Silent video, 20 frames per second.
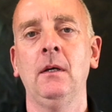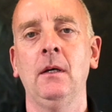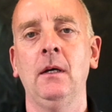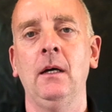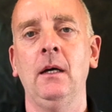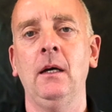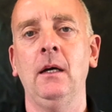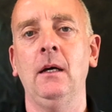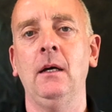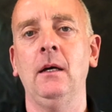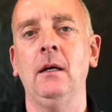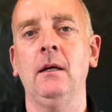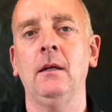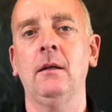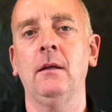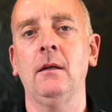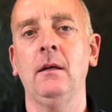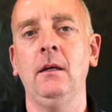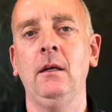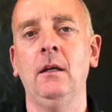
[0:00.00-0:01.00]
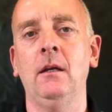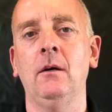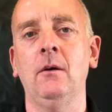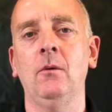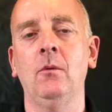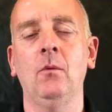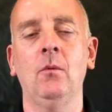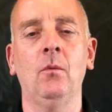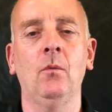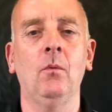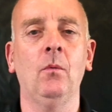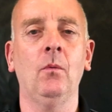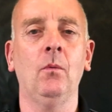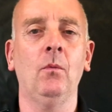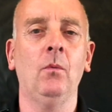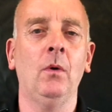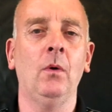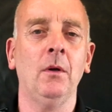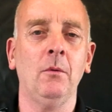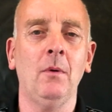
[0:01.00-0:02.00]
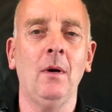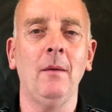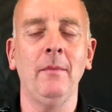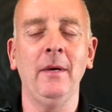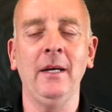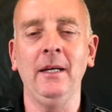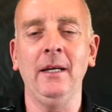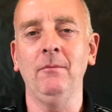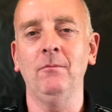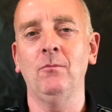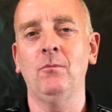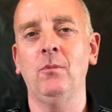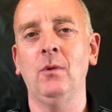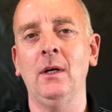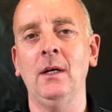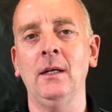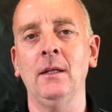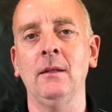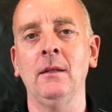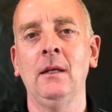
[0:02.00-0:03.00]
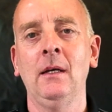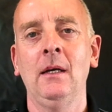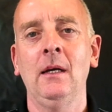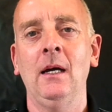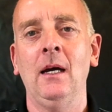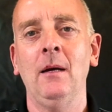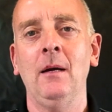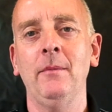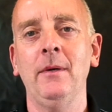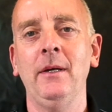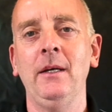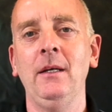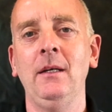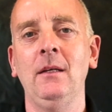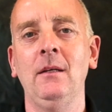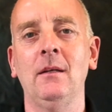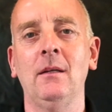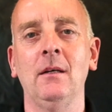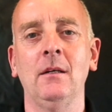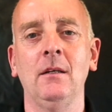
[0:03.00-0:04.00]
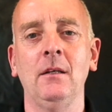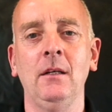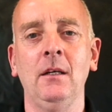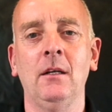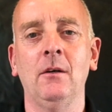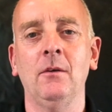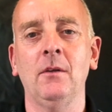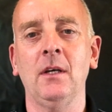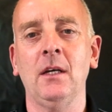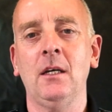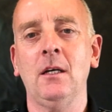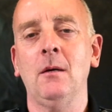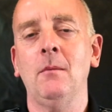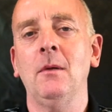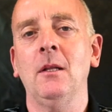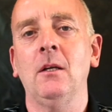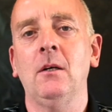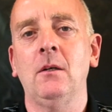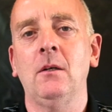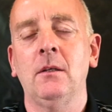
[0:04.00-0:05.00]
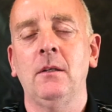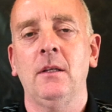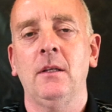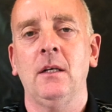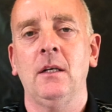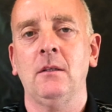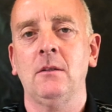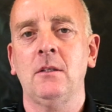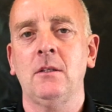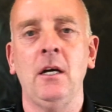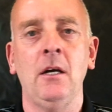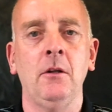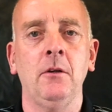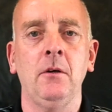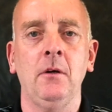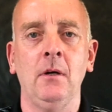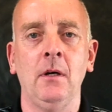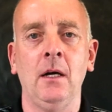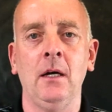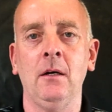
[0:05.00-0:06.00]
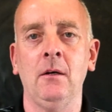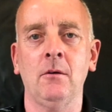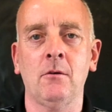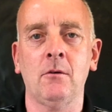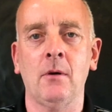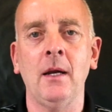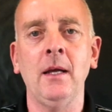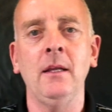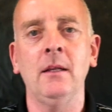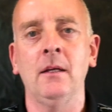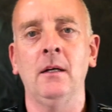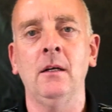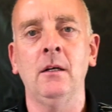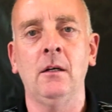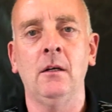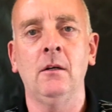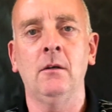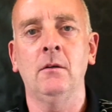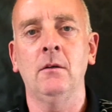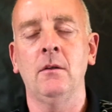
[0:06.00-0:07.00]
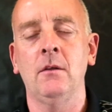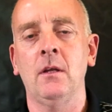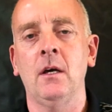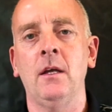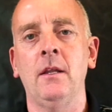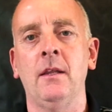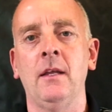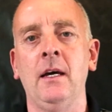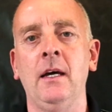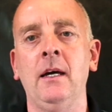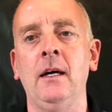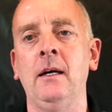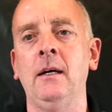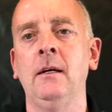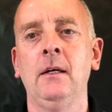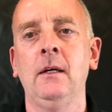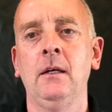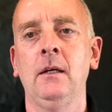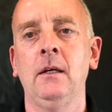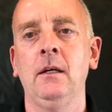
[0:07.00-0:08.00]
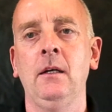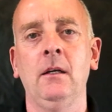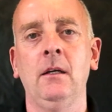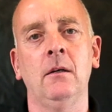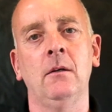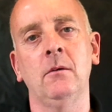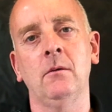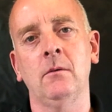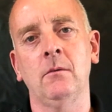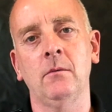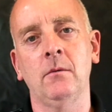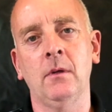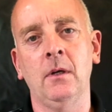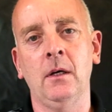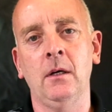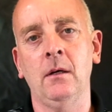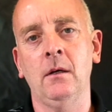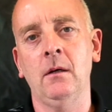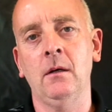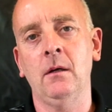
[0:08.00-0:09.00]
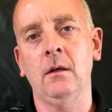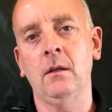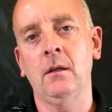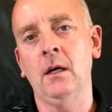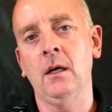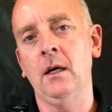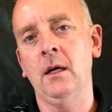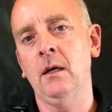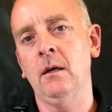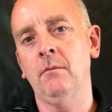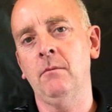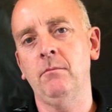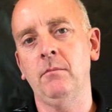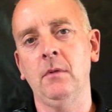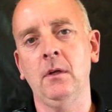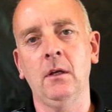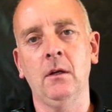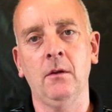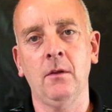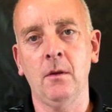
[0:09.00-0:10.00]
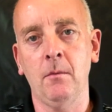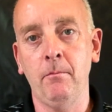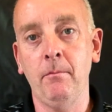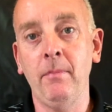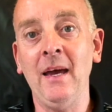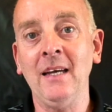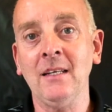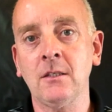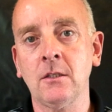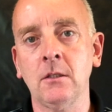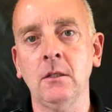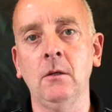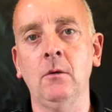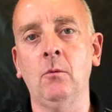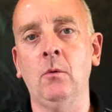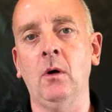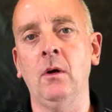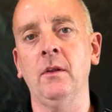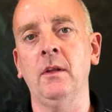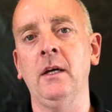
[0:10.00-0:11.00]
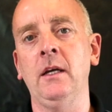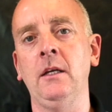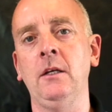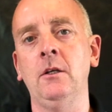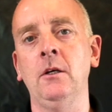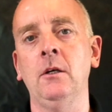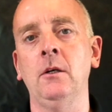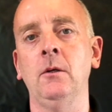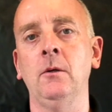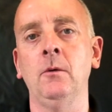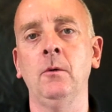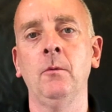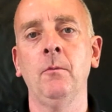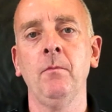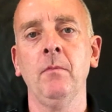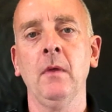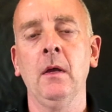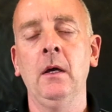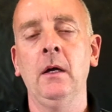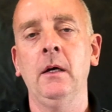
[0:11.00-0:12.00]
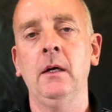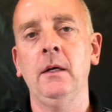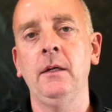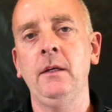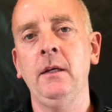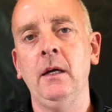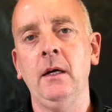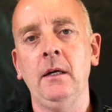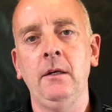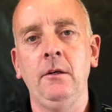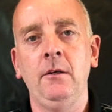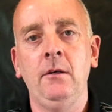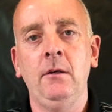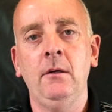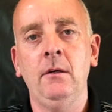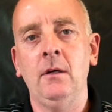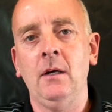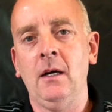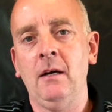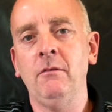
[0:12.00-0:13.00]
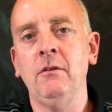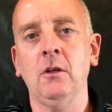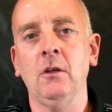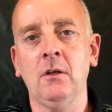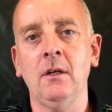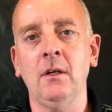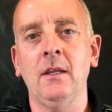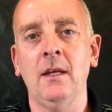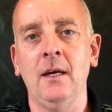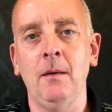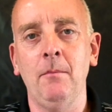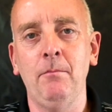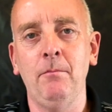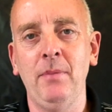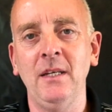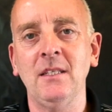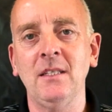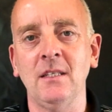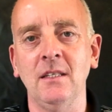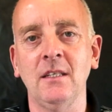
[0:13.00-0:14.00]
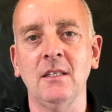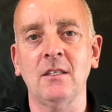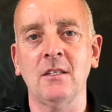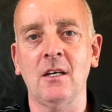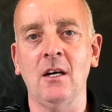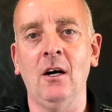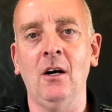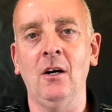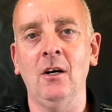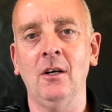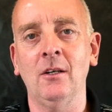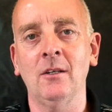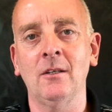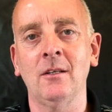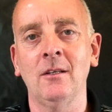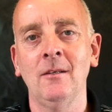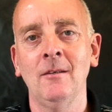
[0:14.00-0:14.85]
And, you know, what do I mean? Well, I mean that you know they come along and they'll tell you how great they are and that they're you know they're, they're you know the best at what they do, and yet you have a look at their business card.